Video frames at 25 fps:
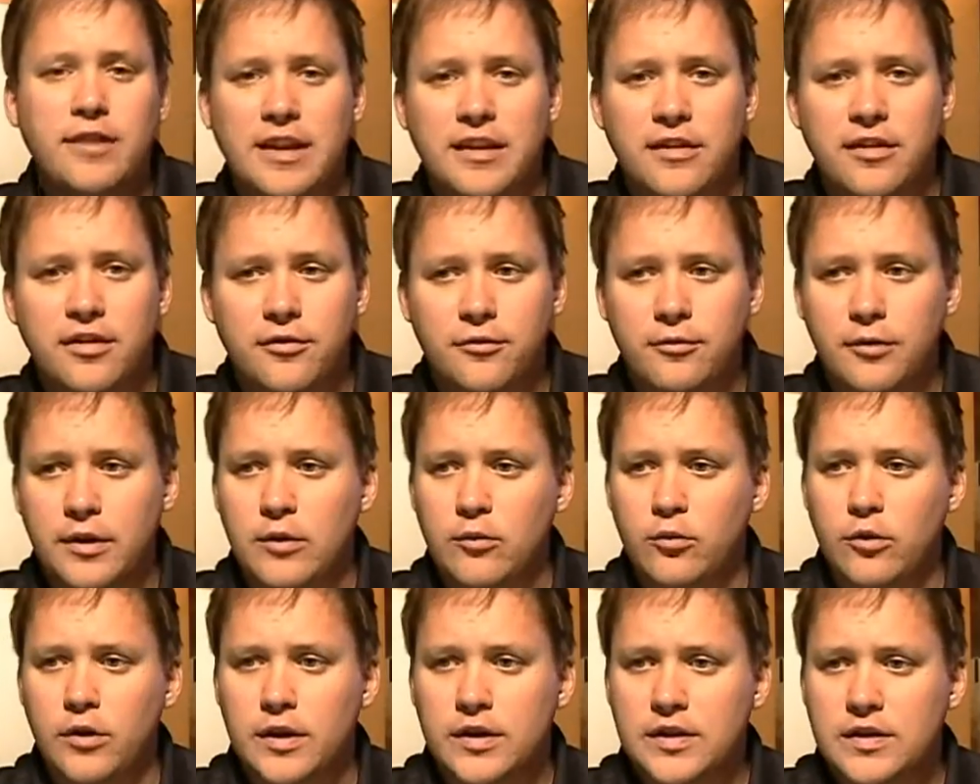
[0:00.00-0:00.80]
3
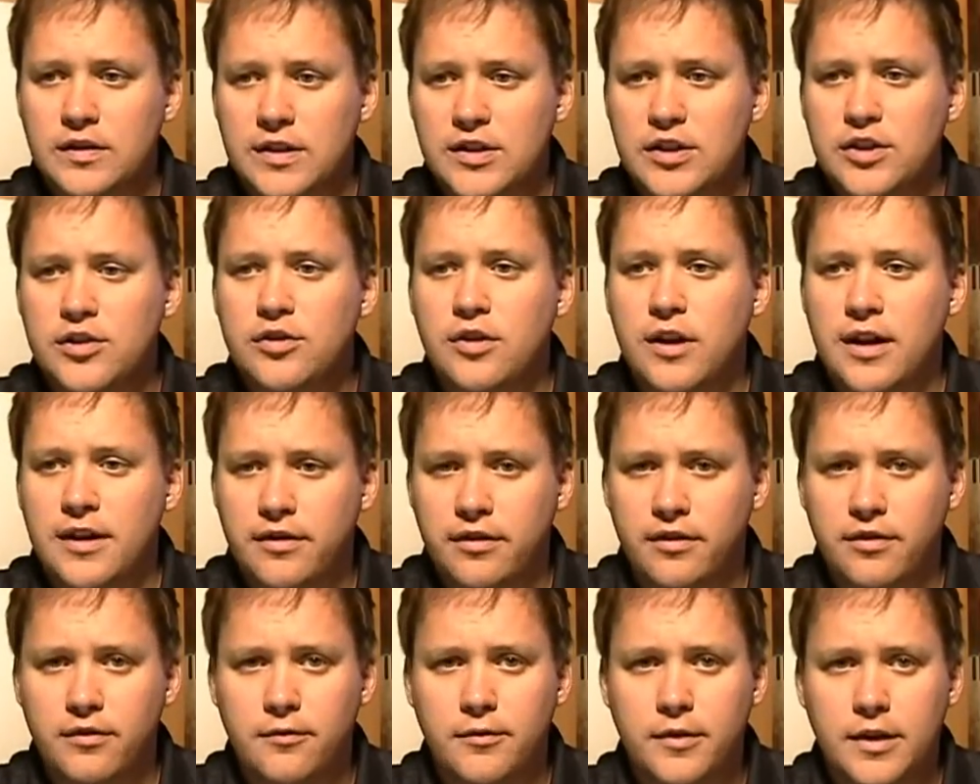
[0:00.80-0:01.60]
works. Let's try
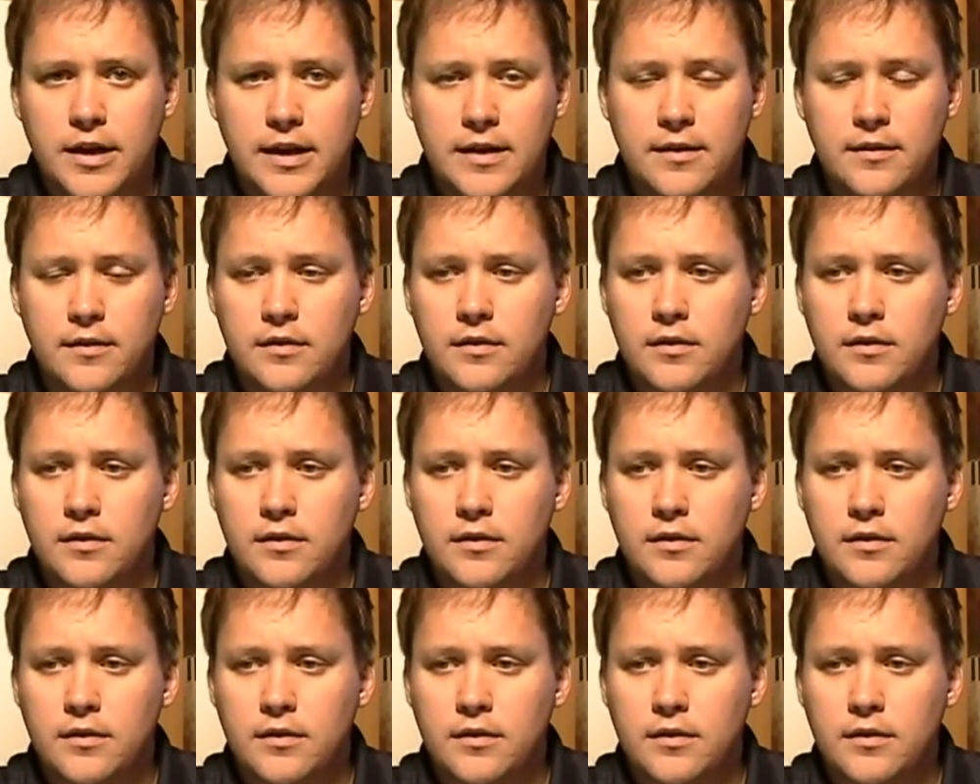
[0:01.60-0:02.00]
3.